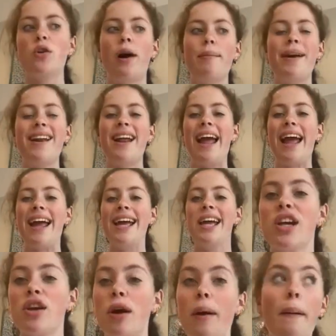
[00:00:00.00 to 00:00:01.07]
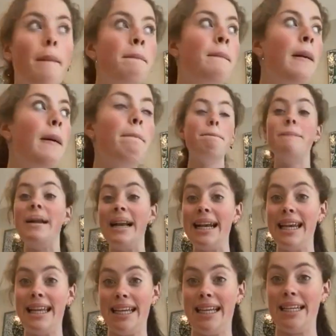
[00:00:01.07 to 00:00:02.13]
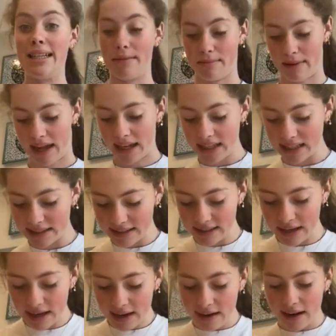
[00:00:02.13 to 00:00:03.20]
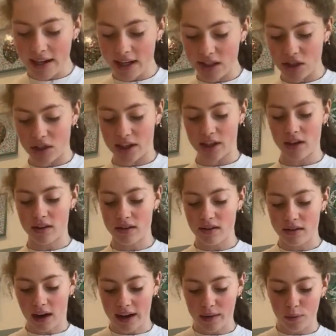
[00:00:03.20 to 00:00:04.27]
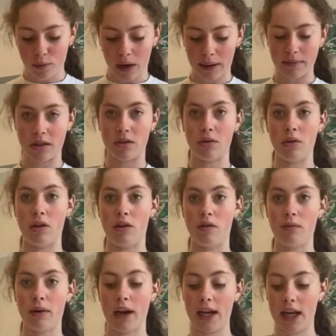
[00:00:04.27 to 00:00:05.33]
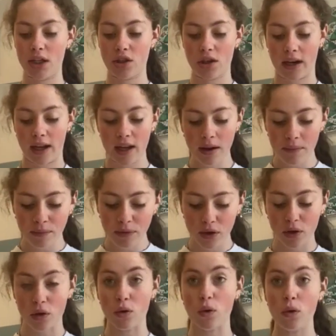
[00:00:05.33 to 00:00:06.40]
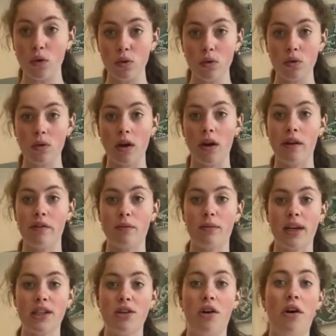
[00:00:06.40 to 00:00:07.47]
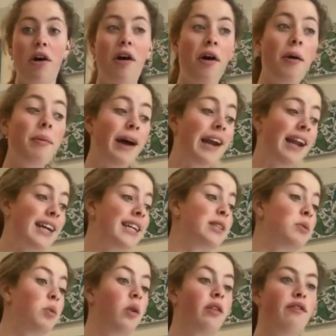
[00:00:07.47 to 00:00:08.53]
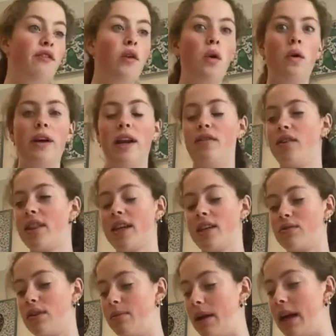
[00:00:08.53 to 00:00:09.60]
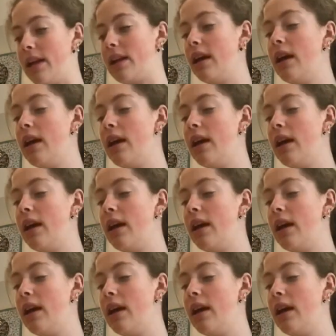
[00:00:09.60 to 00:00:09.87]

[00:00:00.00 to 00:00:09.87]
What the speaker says: I made a complete mess. I literally can't, I wiped it all off. I literally put it all over my top and like it's all on the floor and everything is really bad.